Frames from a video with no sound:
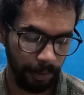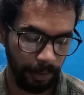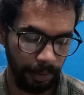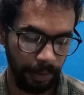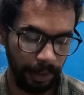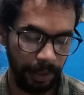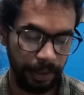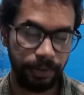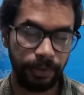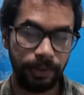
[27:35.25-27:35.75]

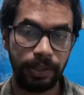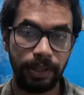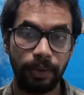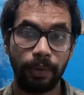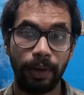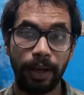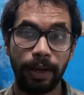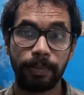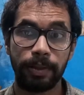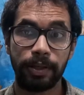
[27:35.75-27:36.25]
Alright, so she
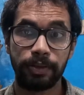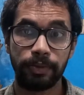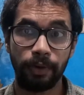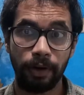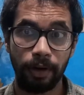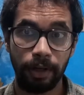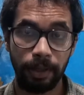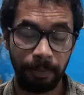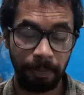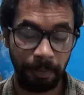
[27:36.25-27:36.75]
wiped his
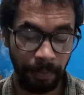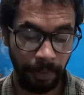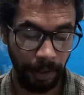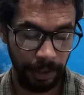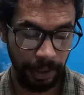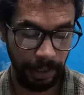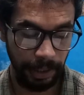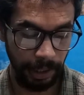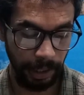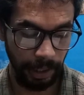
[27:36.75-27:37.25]

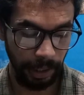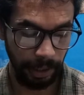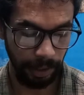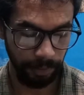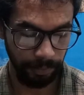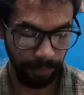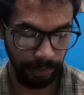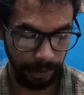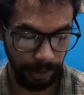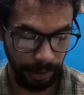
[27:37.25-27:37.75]
body and
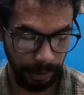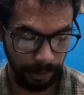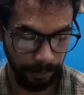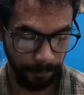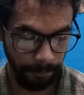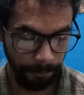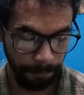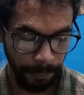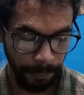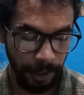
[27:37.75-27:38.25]
everything.